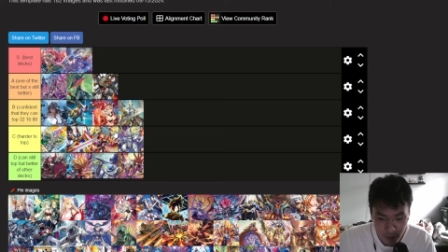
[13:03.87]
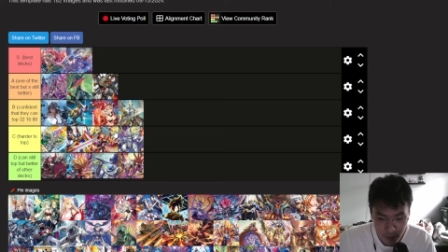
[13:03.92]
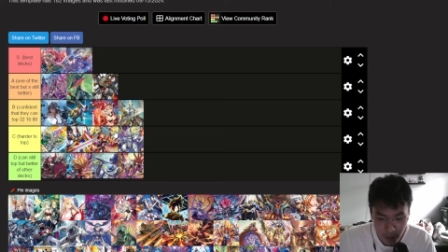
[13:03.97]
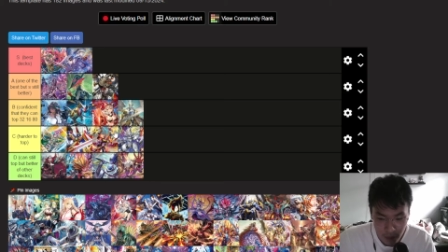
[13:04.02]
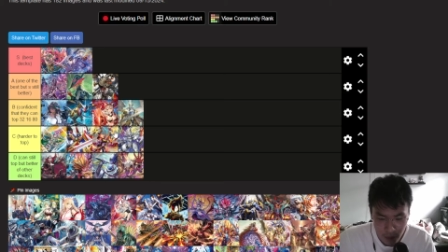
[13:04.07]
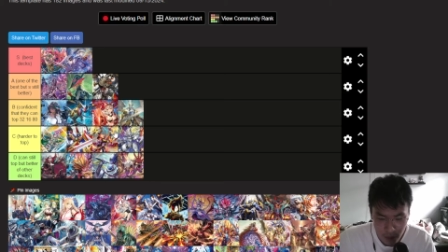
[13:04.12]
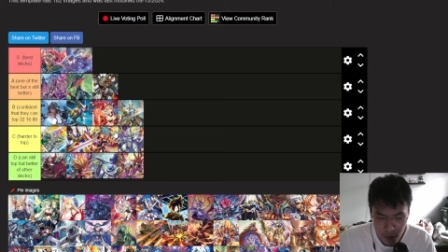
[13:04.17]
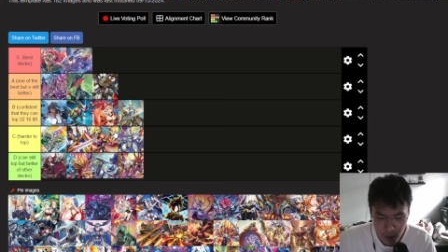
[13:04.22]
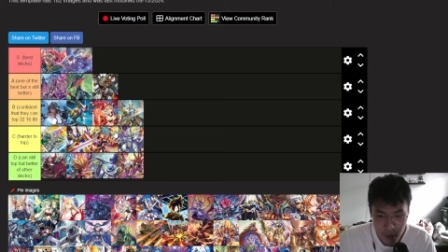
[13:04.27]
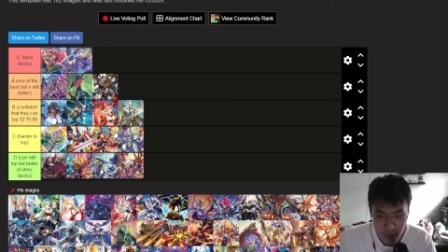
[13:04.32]

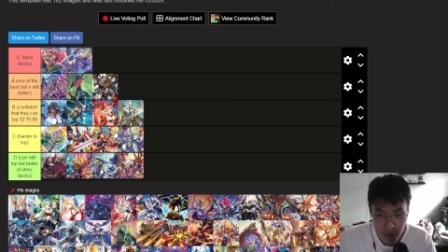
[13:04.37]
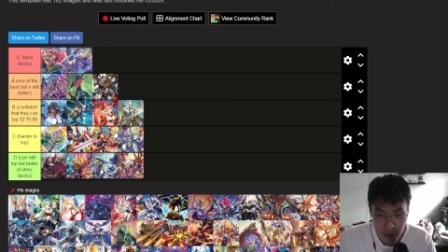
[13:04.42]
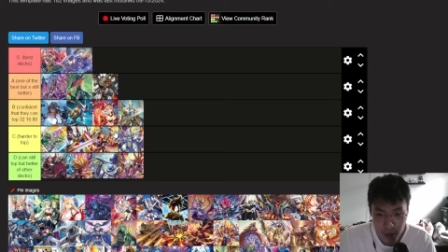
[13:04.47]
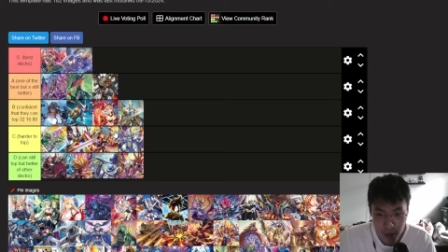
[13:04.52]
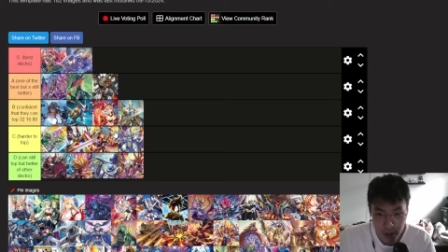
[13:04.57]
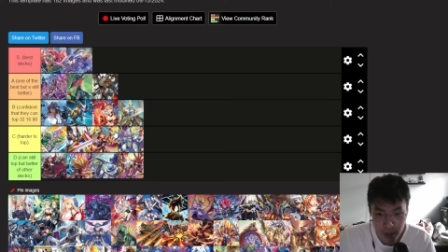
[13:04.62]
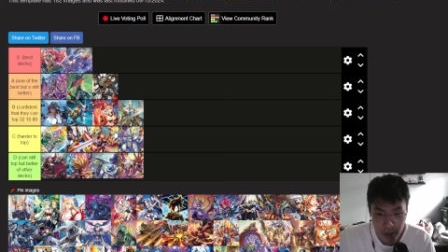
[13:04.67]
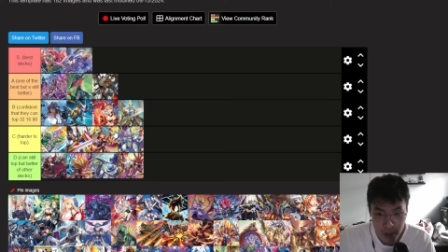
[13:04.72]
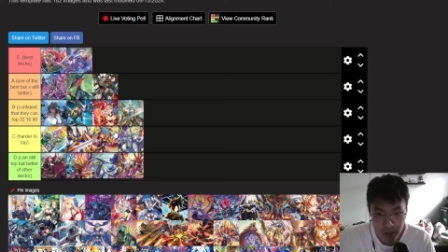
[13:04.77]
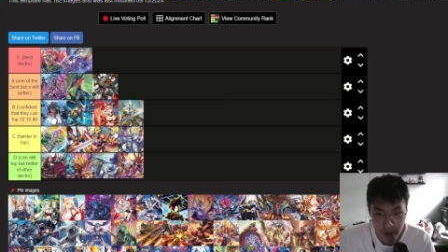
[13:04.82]
you won't
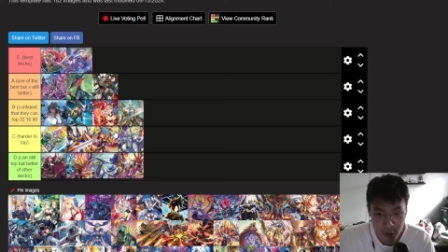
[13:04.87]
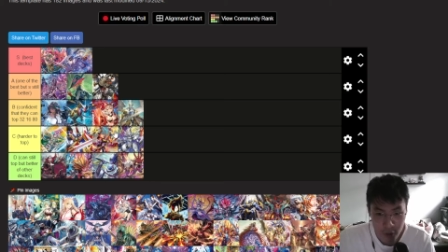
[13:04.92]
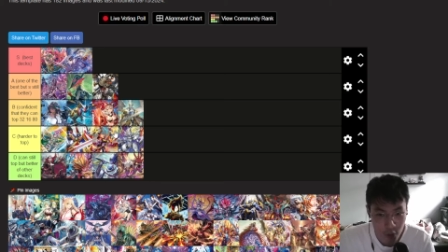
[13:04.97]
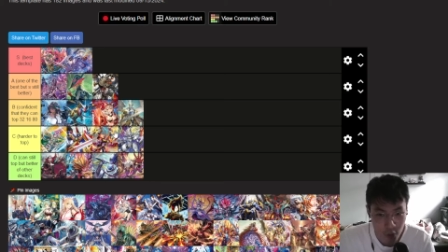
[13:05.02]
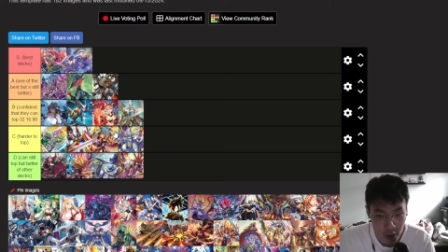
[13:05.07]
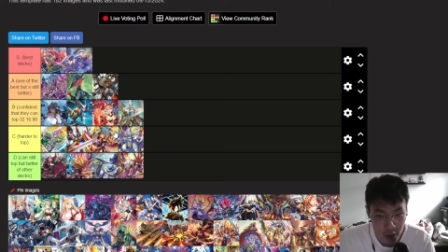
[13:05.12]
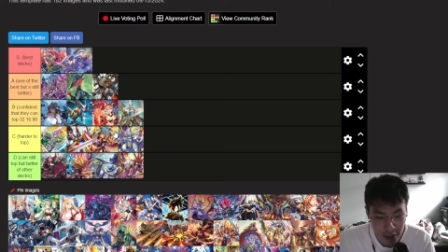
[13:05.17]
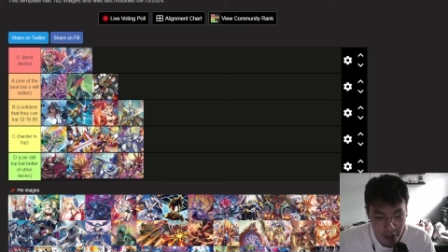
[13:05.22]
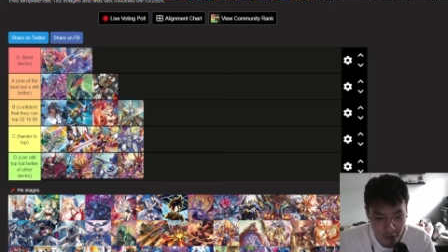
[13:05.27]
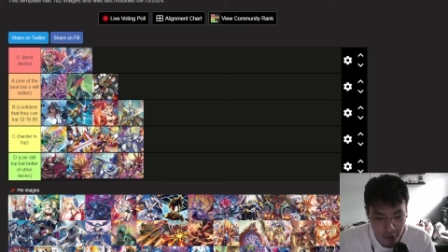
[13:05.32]
think, you
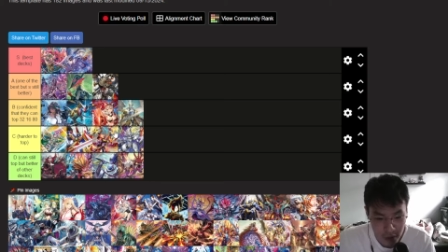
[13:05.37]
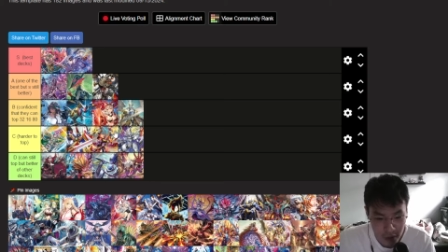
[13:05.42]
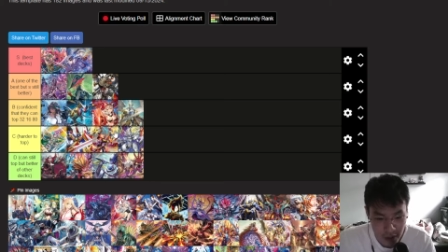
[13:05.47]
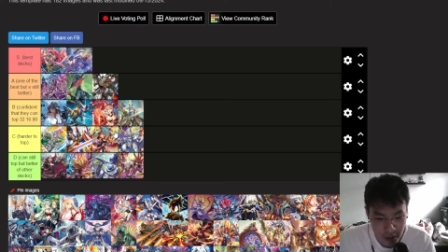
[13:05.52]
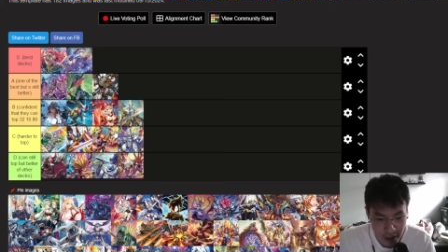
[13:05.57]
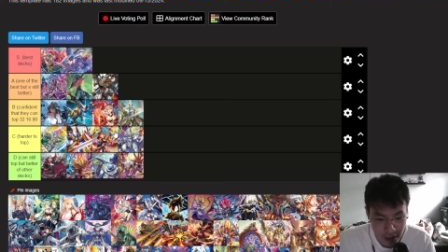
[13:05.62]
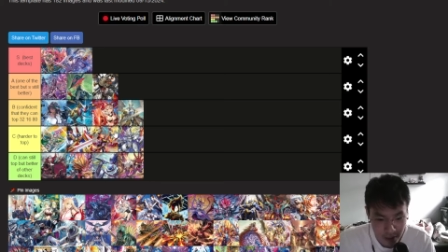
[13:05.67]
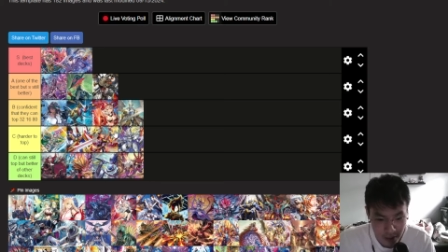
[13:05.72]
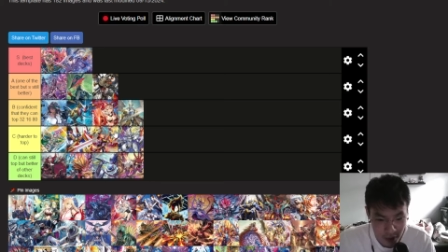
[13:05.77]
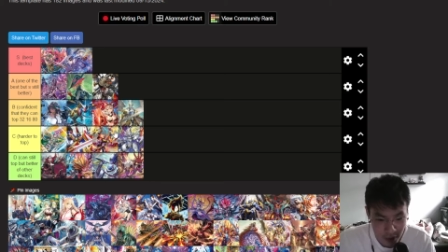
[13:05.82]
won't have to
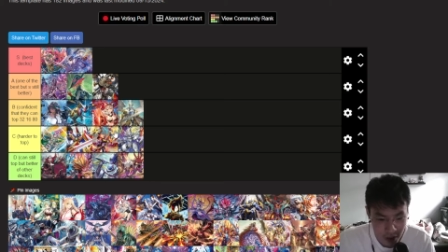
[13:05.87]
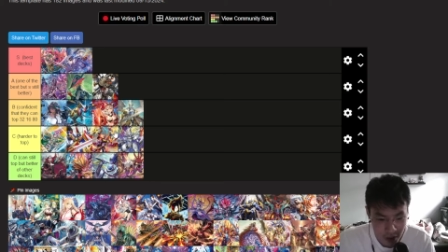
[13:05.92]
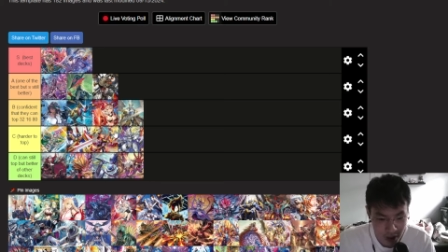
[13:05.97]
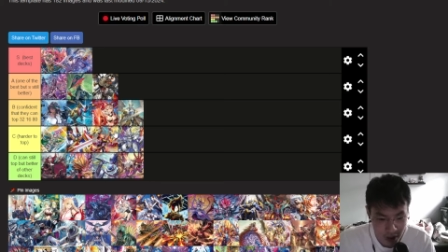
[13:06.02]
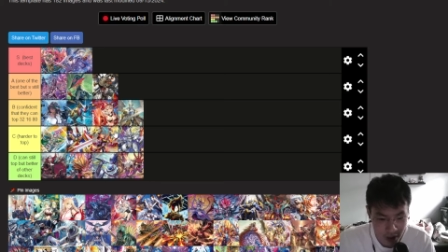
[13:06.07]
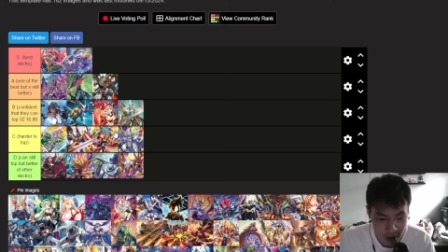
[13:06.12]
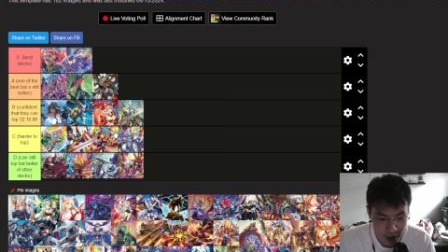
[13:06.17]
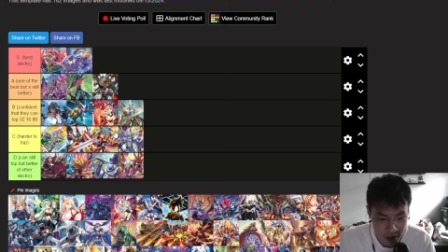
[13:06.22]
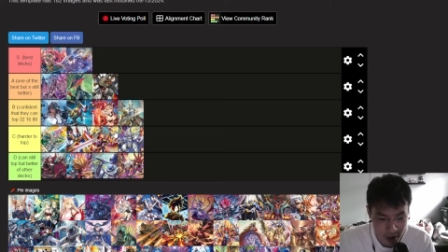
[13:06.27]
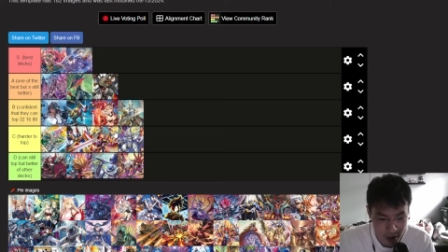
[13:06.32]
think as much.